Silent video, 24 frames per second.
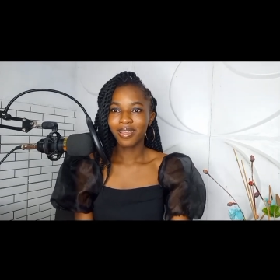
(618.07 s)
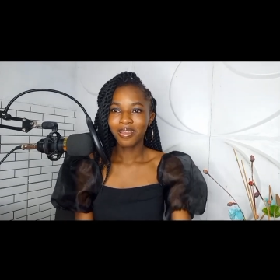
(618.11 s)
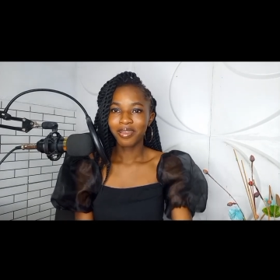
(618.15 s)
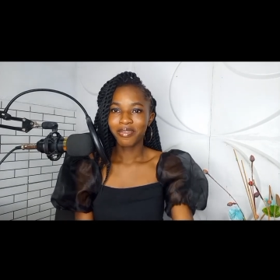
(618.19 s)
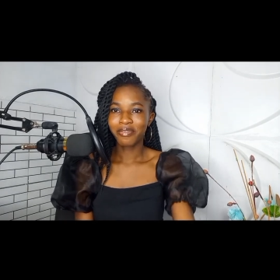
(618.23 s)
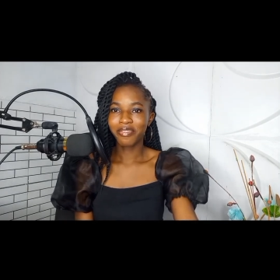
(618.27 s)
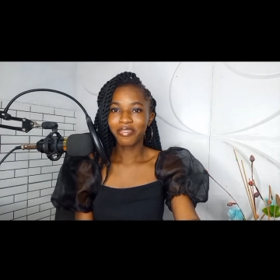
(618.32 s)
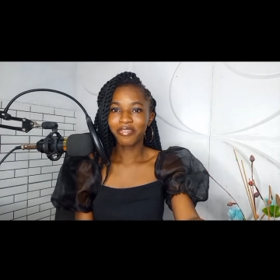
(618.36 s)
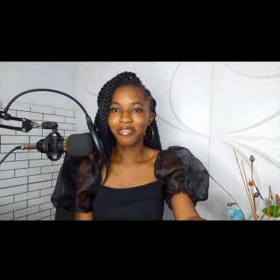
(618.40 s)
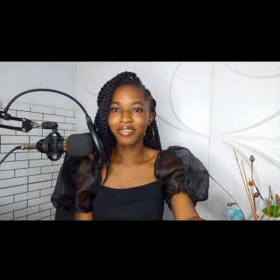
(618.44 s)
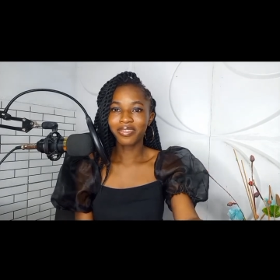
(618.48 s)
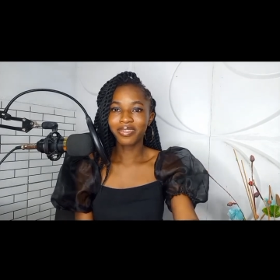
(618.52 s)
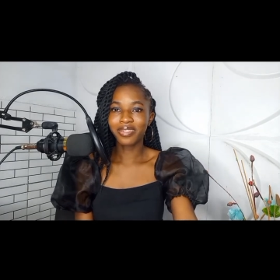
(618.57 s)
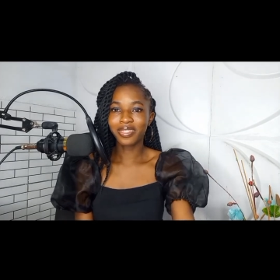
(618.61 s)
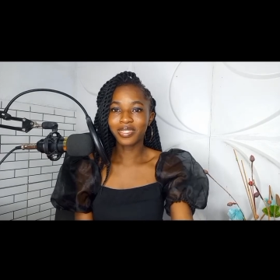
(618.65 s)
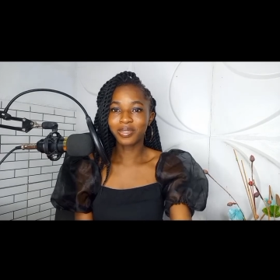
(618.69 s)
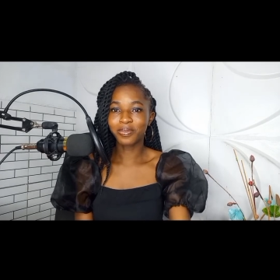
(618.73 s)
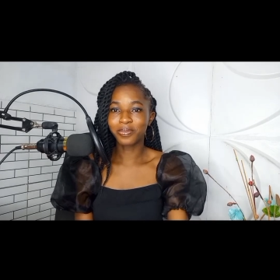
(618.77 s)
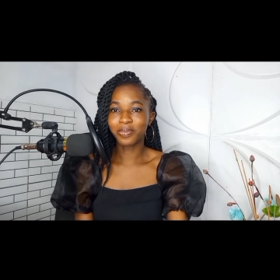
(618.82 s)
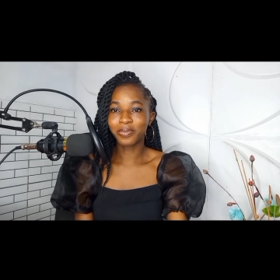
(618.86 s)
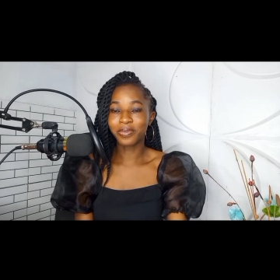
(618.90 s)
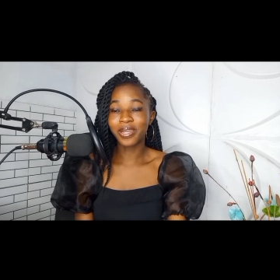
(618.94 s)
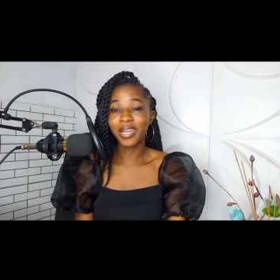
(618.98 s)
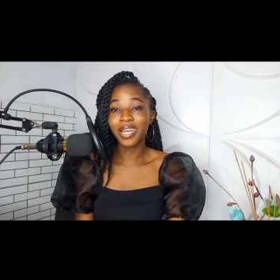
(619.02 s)
review this
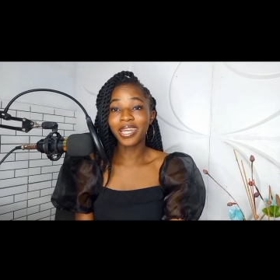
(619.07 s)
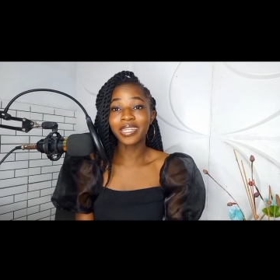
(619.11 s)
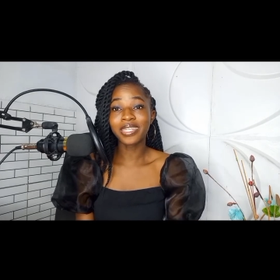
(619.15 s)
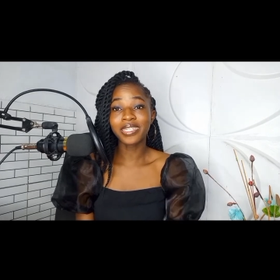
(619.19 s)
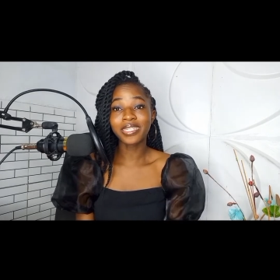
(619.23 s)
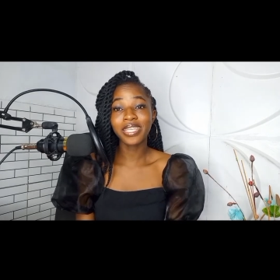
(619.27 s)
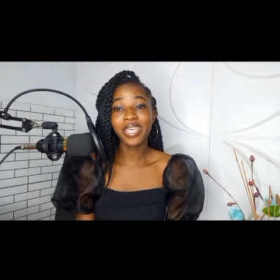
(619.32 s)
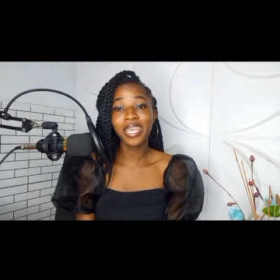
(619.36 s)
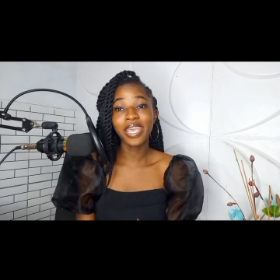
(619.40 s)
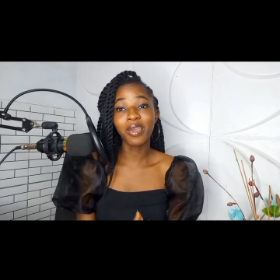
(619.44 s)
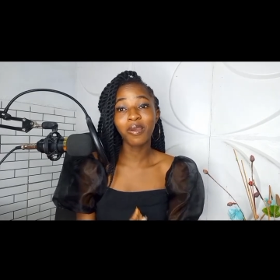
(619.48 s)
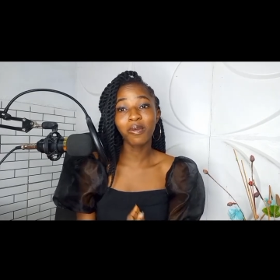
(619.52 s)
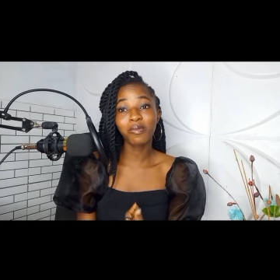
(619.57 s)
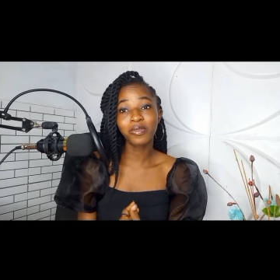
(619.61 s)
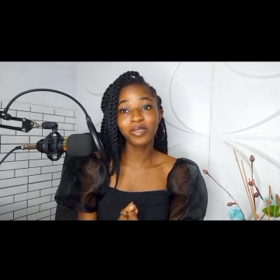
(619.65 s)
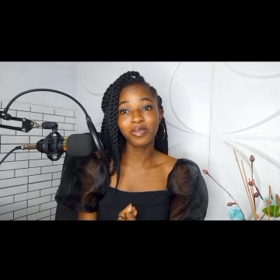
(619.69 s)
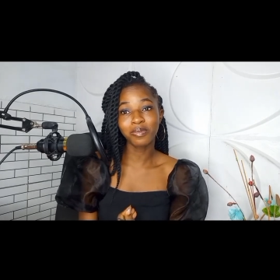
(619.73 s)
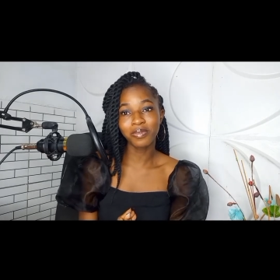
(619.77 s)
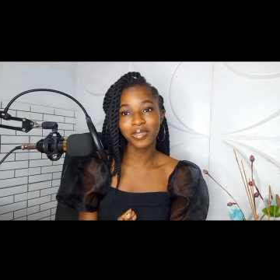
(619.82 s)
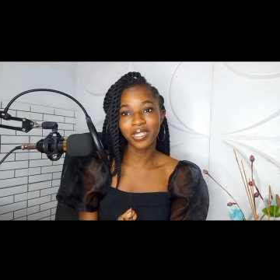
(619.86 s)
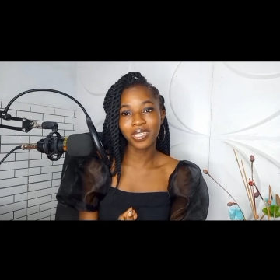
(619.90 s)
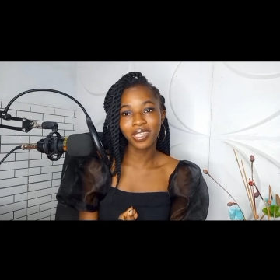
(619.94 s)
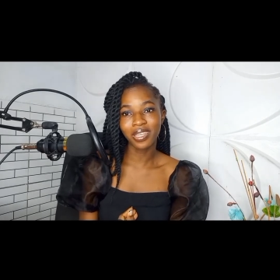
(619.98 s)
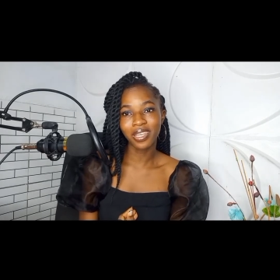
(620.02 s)
book and it helped
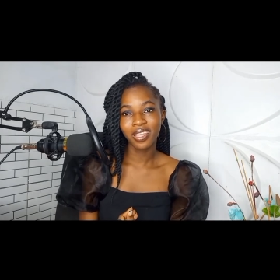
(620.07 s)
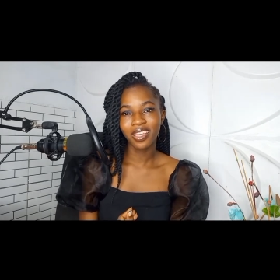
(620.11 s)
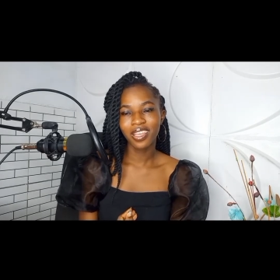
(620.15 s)
me.